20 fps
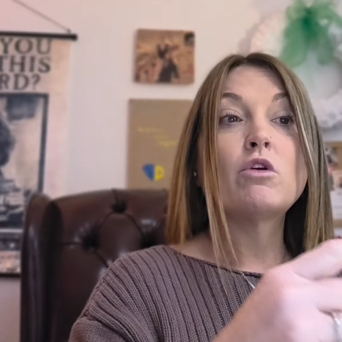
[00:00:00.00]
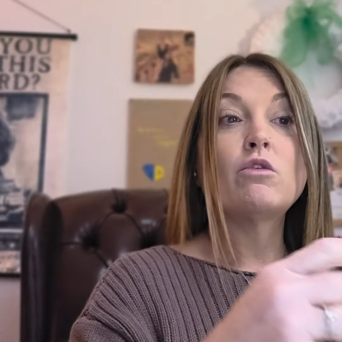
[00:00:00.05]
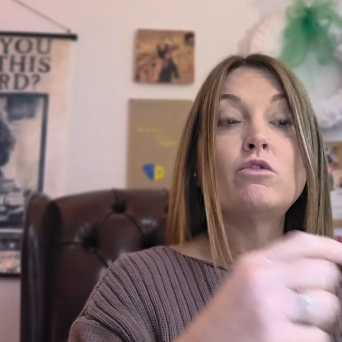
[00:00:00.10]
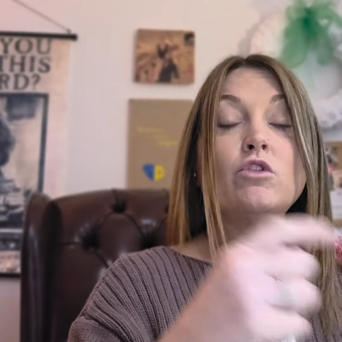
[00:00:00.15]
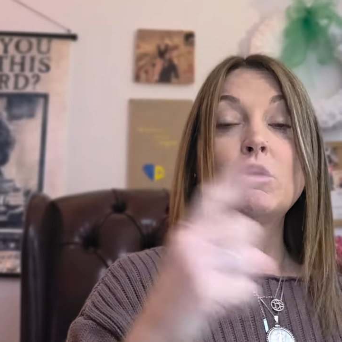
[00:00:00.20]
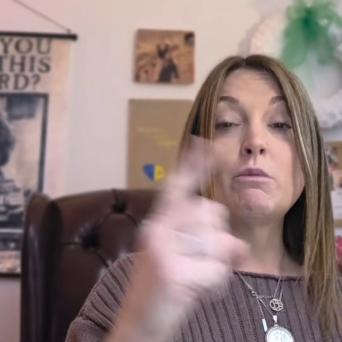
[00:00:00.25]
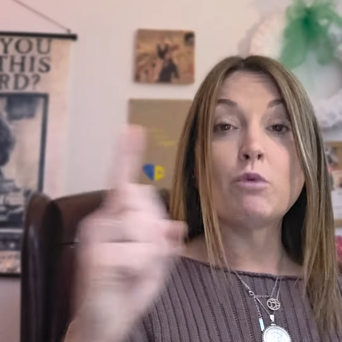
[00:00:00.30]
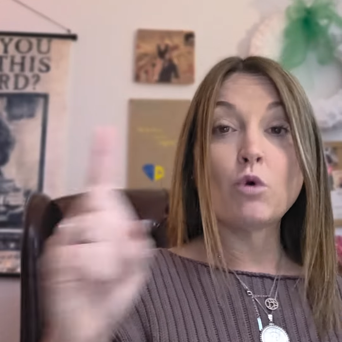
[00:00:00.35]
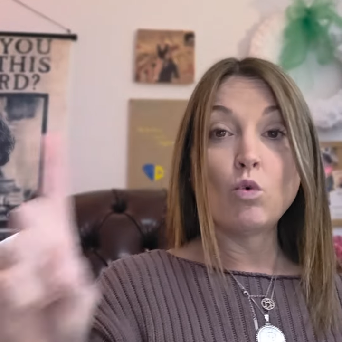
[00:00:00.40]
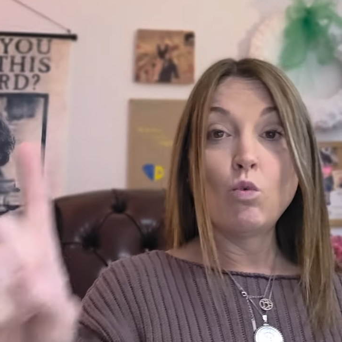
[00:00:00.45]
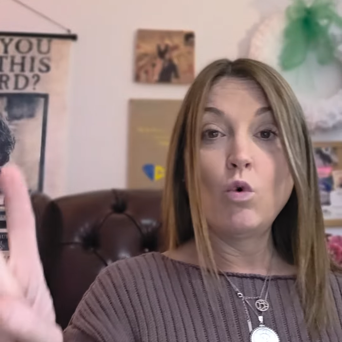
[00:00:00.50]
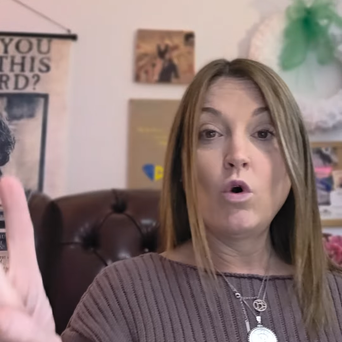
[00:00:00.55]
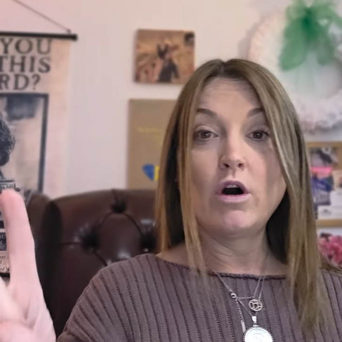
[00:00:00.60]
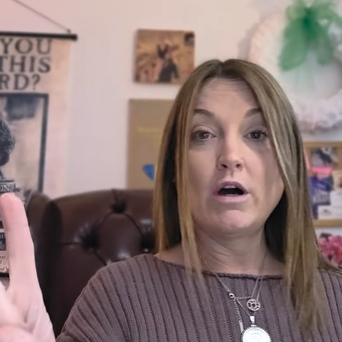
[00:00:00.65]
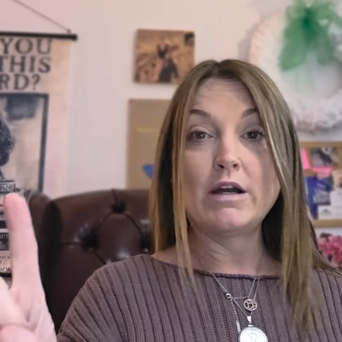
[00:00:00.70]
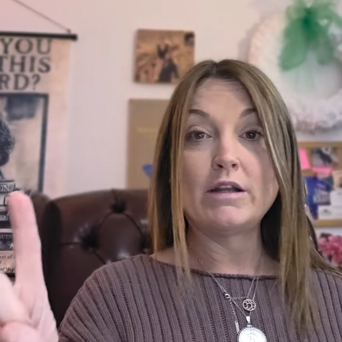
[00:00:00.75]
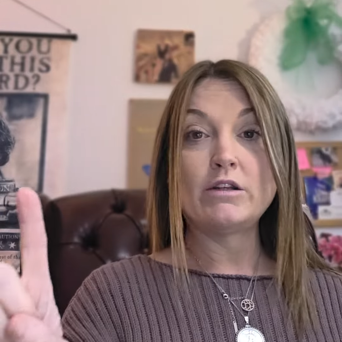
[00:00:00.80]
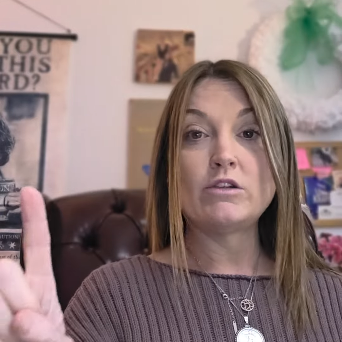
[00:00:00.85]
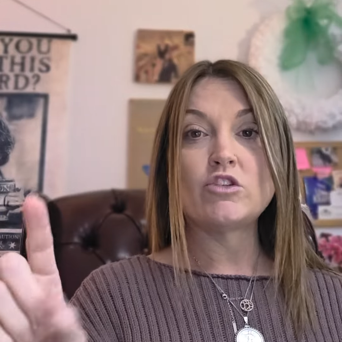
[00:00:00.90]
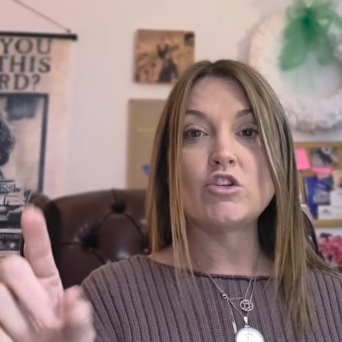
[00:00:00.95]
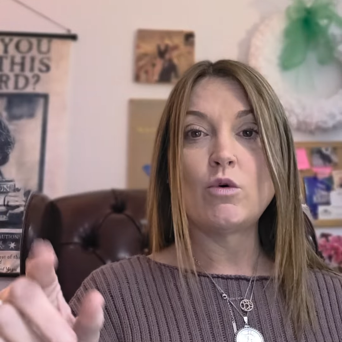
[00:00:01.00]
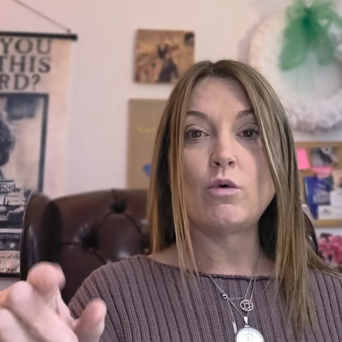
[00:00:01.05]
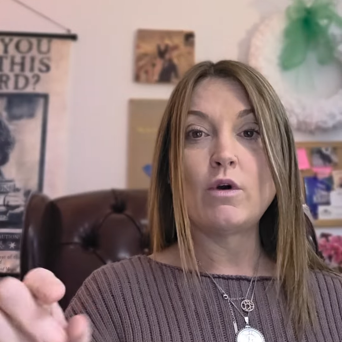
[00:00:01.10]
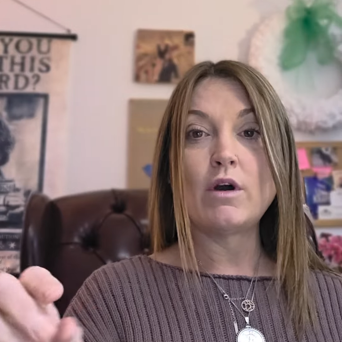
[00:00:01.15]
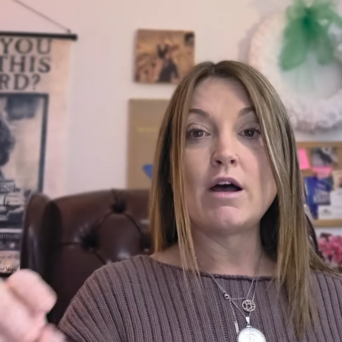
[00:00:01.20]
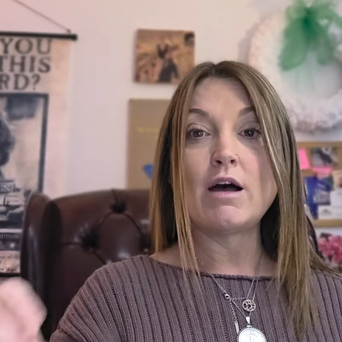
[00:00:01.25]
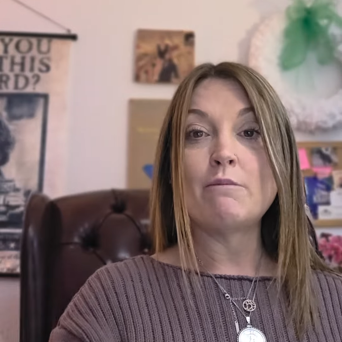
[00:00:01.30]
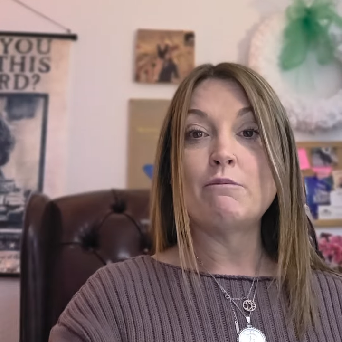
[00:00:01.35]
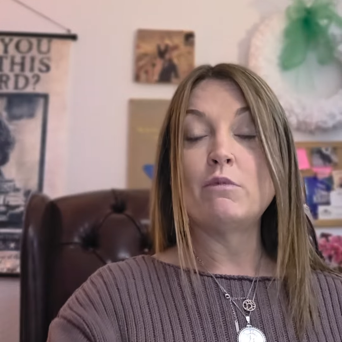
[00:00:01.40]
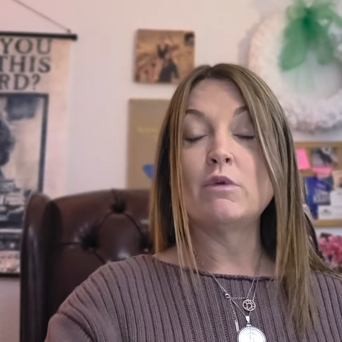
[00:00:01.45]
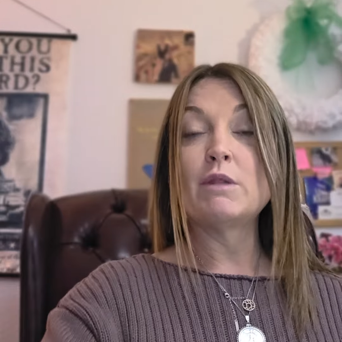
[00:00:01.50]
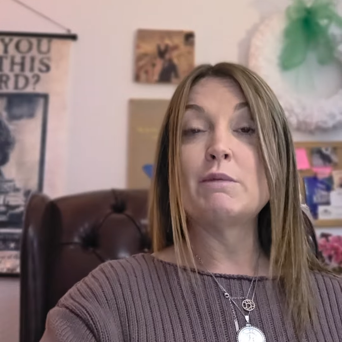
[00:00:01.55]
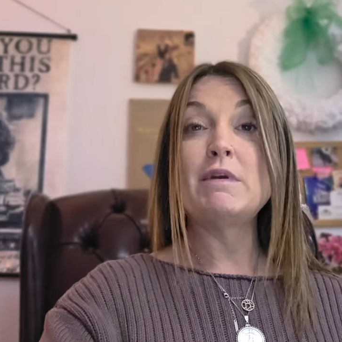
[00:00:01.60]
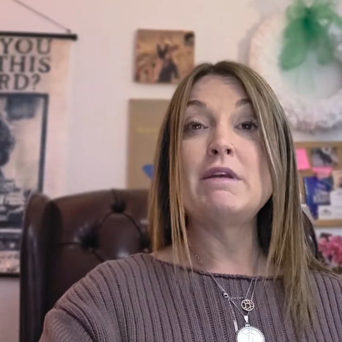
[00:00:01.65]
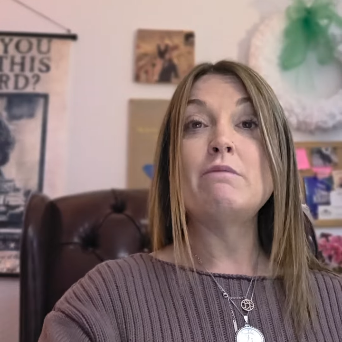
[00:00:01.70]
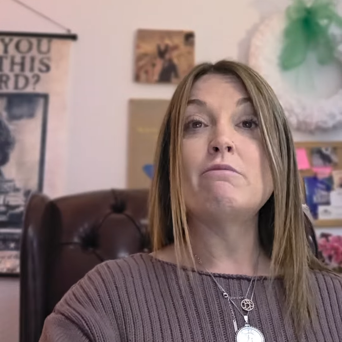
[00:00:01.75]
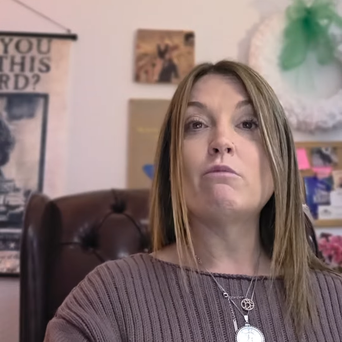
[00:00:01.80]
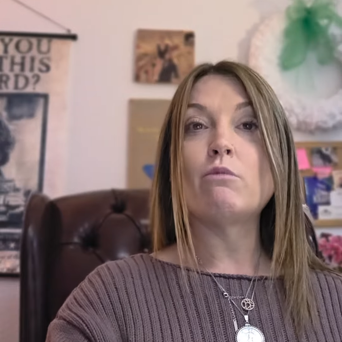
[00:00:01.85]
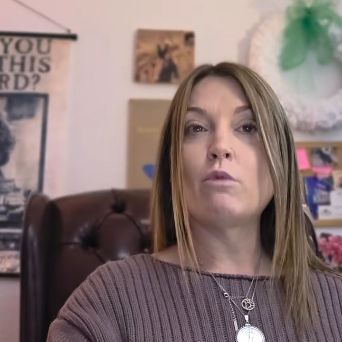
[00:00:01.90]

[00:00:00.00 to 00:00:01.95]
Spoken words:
number 1, so let me,